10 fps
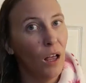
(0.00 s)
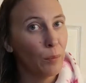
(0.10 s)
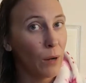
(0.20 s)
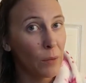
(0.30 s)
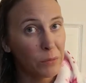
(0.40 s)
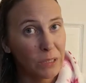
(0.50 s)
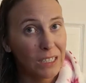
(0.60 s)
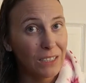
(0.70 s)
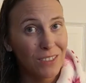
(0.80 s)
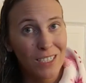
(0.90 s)
I'll
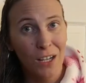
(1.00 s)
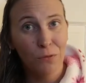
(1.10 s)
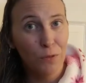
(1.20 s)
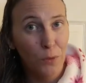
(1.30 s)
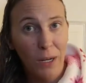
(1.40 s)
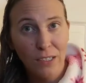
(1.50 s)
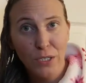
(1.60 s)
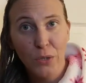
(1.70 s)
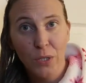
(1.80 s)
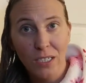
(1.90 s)
probably leave it down for a while so